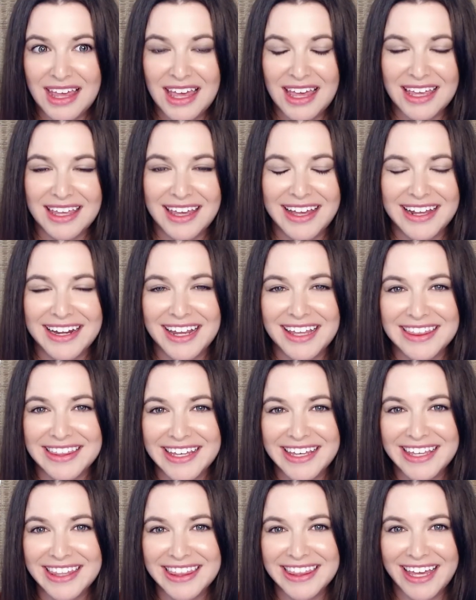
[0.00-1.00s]
Yeah, and I
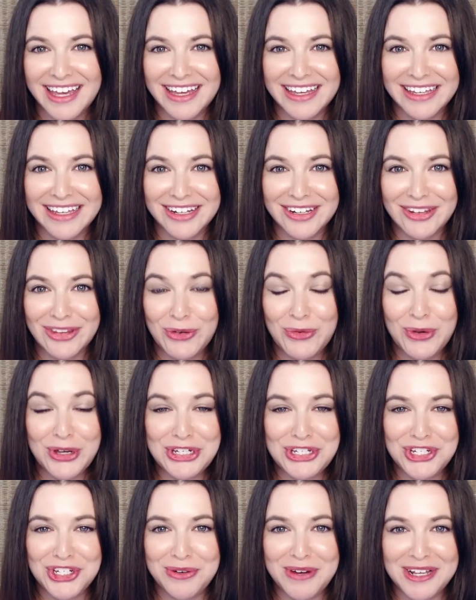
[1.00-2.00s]
think that the
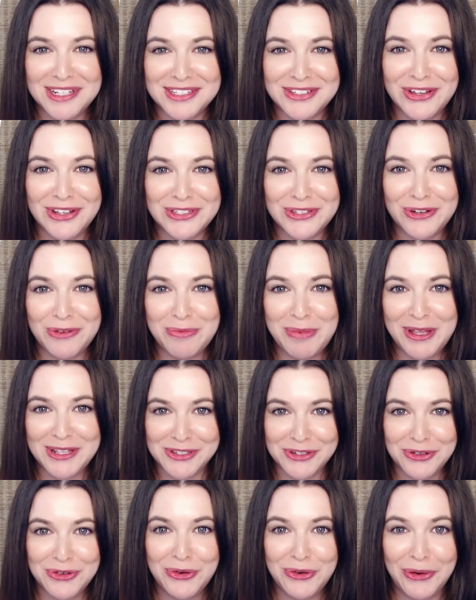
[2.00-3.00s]
question you ask also
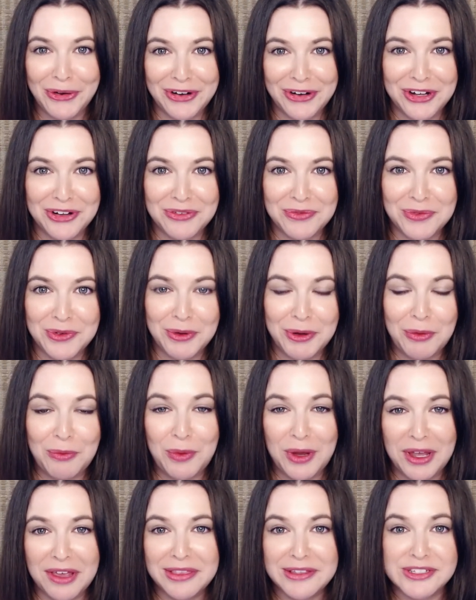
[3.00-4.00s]
depends on who you're
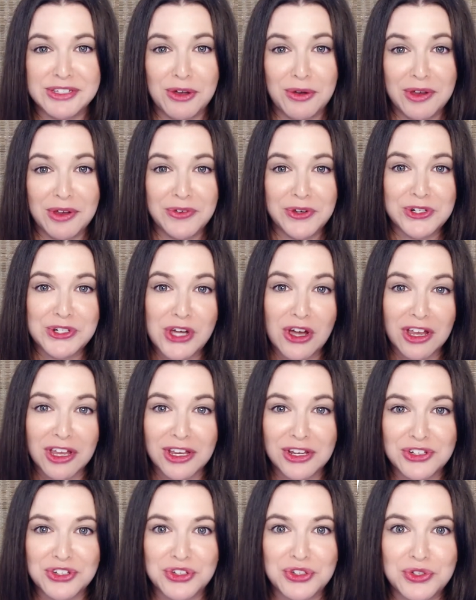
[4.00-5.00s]
interviewing with. So if you're
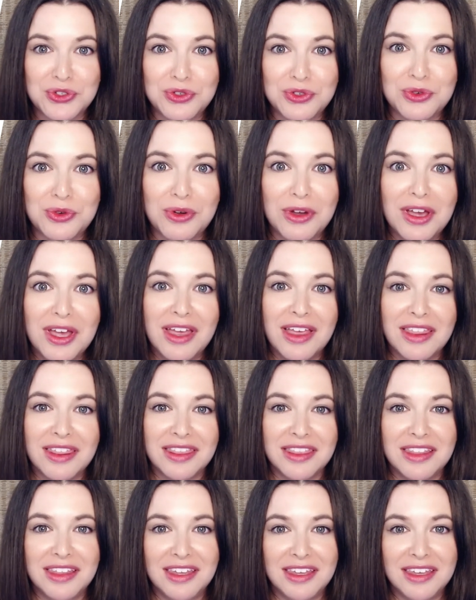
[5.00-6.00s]
talking to
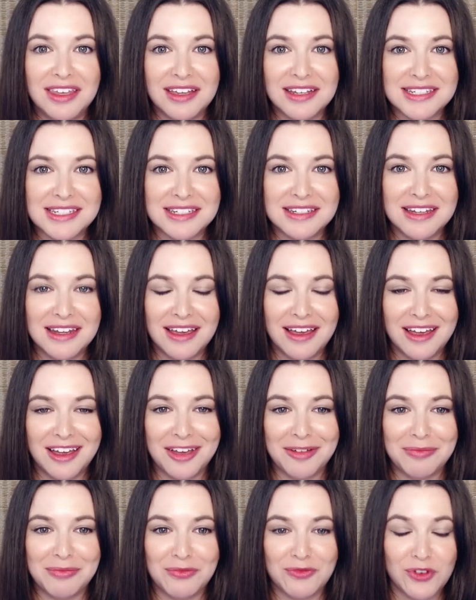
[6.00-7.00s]
the
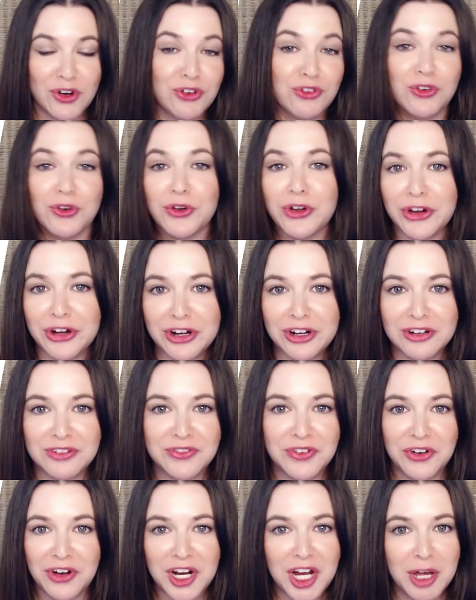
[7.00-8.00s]
um, recruiter
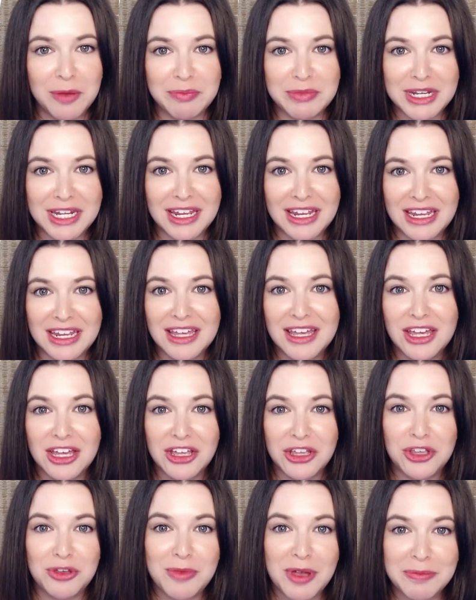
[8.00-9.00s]
for a company,
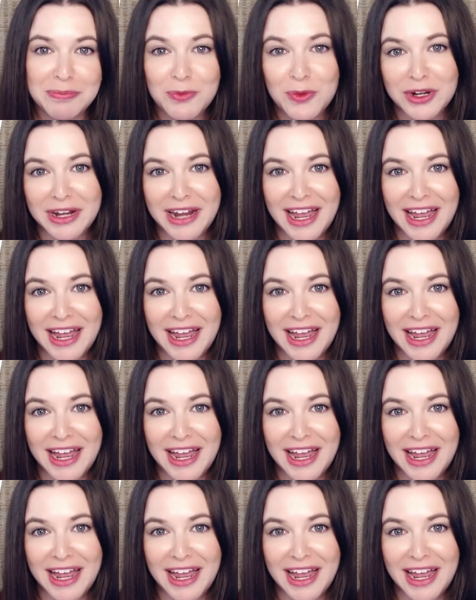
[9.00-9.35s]
you might want to